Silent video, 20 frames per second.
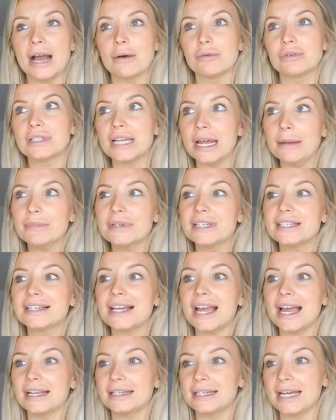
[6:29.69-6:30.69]
I was tempted to
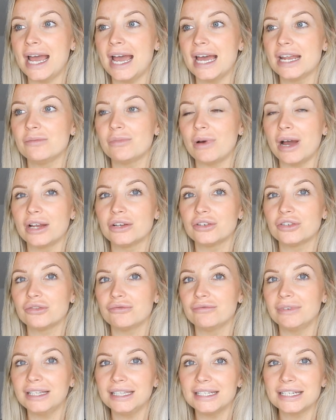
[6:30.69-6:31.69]
get a 10, but I
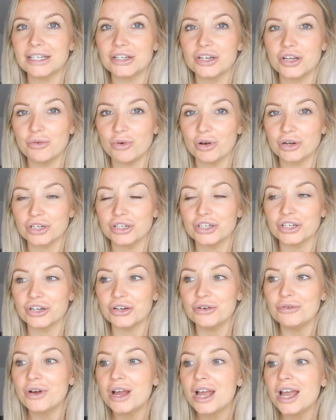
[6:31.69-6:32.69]
just really didn't know what to
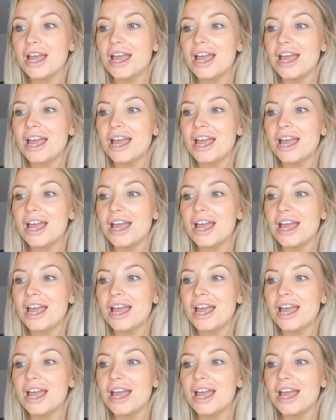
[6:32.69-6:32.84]
do.